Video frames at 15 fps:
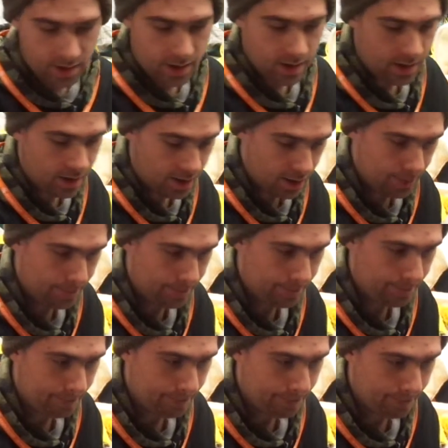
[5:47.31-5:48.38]

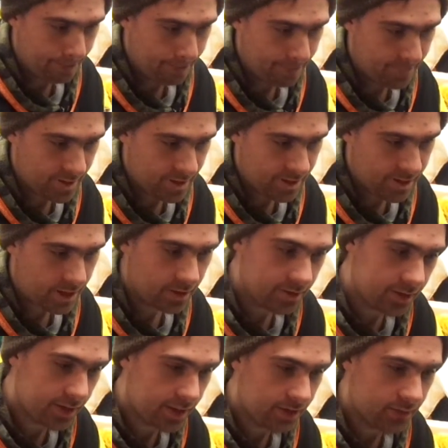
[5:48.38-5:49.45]
and
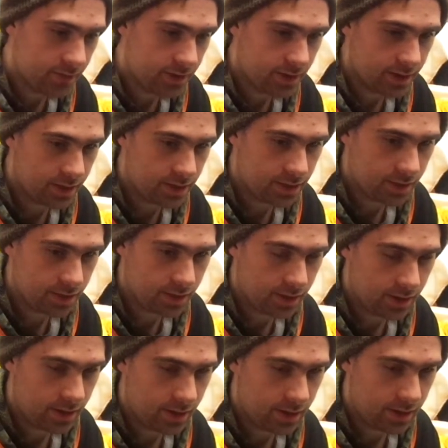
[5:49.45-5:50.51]
dusted it with
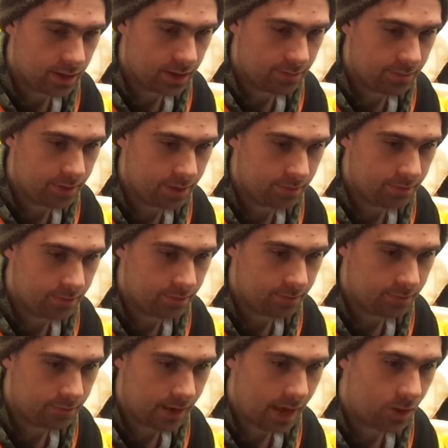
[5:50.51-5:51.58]
a bit of
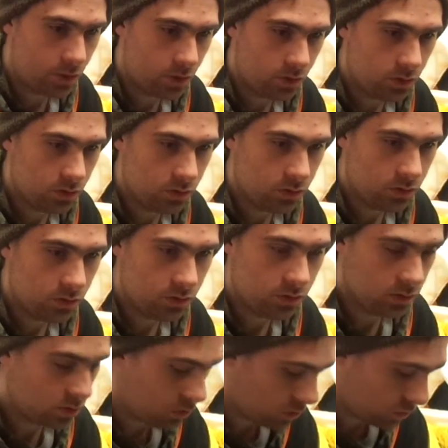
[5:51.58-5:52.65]
flour
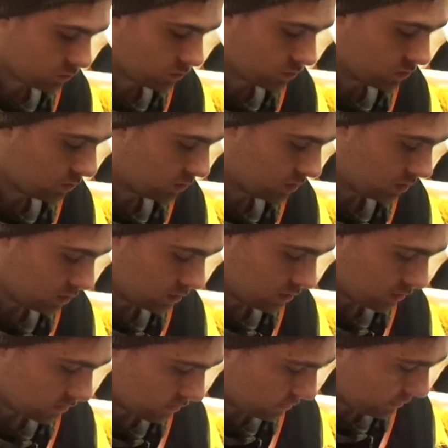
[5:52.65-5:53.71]
to
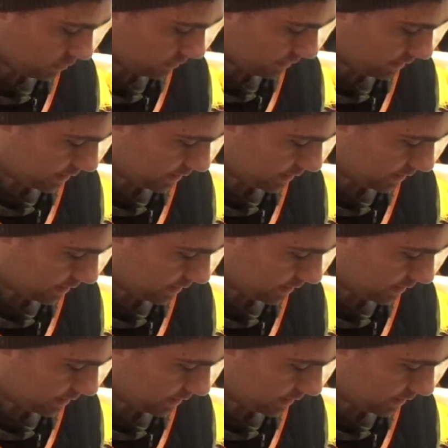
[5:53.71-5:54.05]
remove the